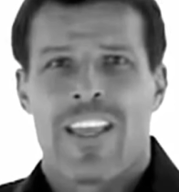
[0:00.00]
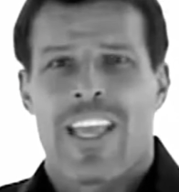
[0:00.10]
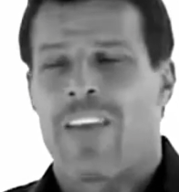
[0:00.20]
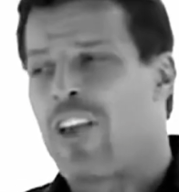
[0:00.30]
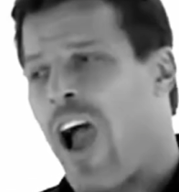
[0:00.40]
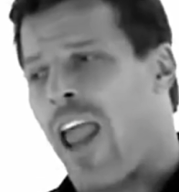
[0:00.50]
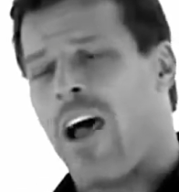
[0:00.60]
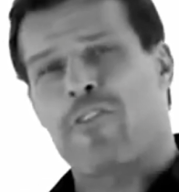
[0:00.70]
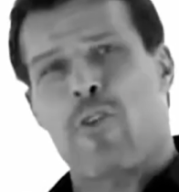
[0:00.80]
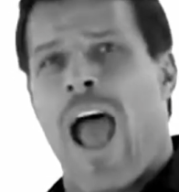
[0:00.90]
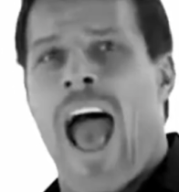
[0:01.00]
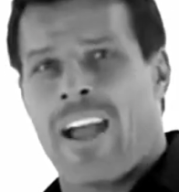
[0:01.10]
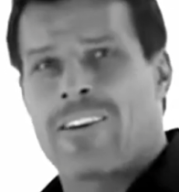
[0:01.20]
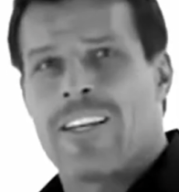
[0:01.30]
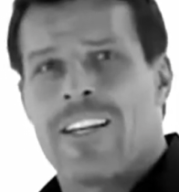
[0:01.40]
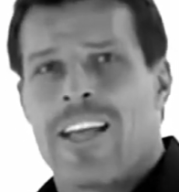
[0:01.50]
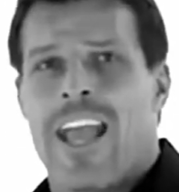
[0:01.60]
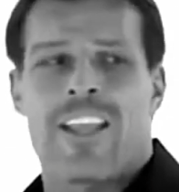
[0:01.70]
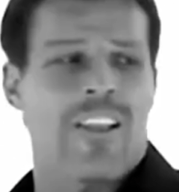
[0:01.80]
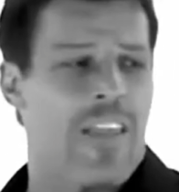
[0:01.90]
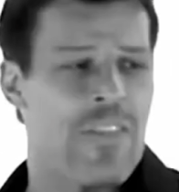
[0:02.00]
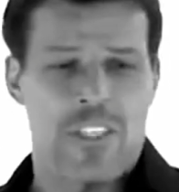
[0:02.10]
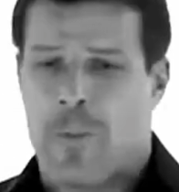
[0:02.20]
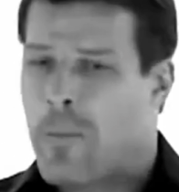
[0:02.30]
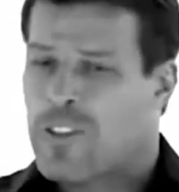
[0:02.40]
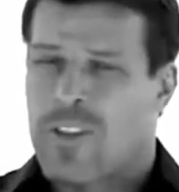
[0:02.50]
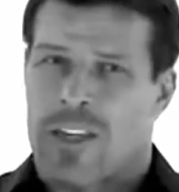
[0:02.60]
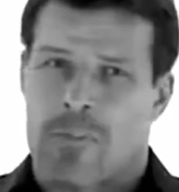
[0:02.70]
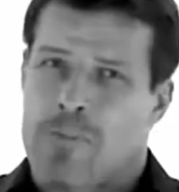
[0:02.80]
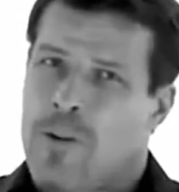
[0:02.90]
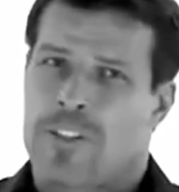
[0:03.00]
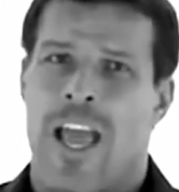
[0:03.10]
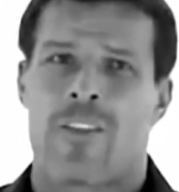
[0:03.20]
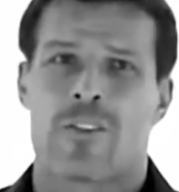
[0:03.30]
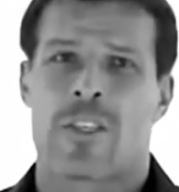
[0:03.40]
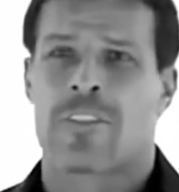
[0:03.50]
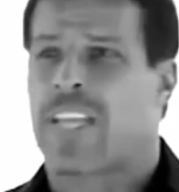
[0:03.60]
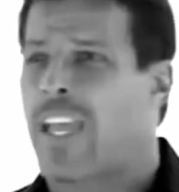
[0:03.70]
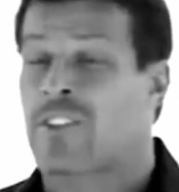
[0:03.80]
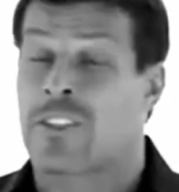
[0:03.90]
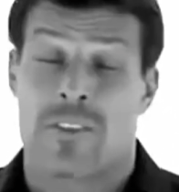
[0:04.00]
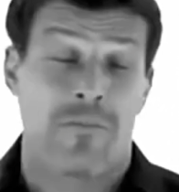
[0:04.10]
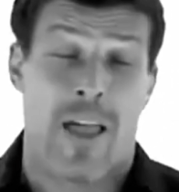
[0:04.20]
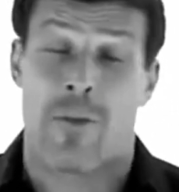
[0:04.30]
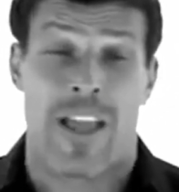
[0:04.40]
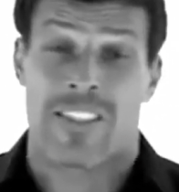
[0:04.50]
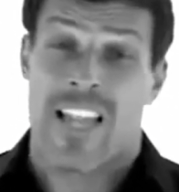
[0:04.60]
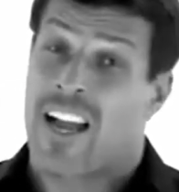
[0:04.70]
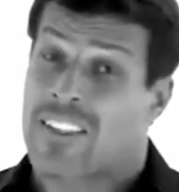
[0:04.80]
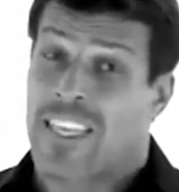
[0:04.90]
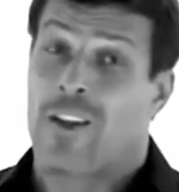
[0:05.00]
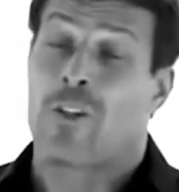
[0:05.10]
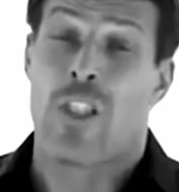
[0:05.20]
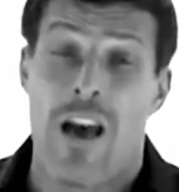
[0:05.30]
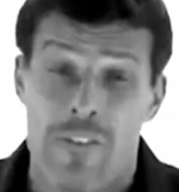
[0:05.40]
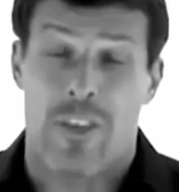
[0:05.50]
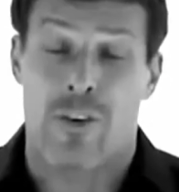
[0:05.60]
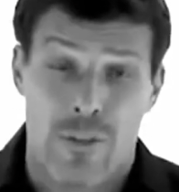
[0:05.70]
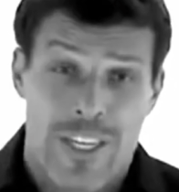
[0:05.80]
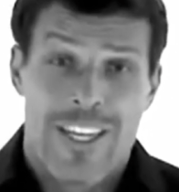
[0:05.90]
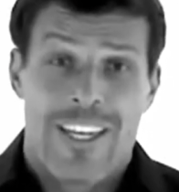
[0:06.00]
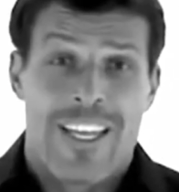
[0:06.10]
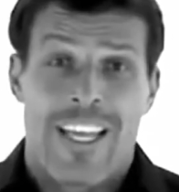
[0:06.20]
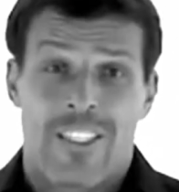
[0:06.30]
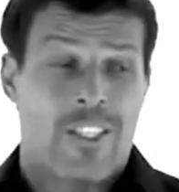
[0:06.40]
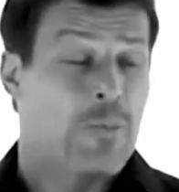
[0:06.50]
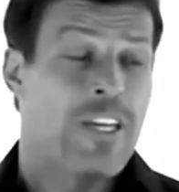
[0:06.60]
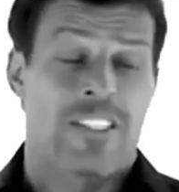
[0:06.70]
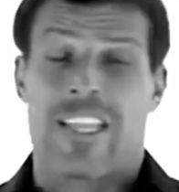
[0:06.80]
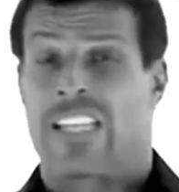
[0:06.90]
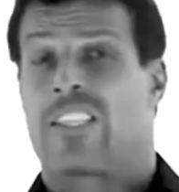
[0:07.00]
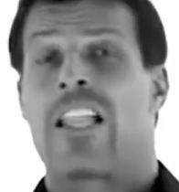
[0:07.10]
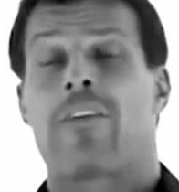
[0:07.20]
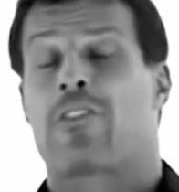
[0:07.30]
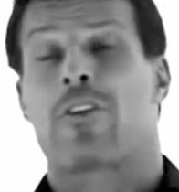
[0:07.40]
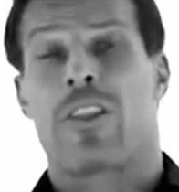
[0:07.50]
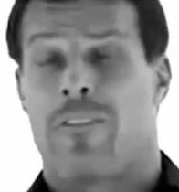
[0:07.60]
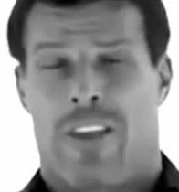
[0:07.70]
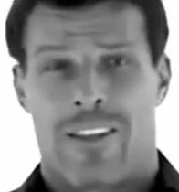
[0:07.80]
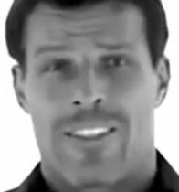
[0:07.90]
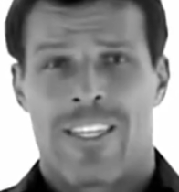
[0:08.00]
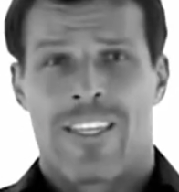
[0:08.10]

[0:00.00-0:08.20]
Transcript: If you got off track and you let these people start to pull down those limitations, by the way, it's not because they don't love you, it's just because that's the life they're living.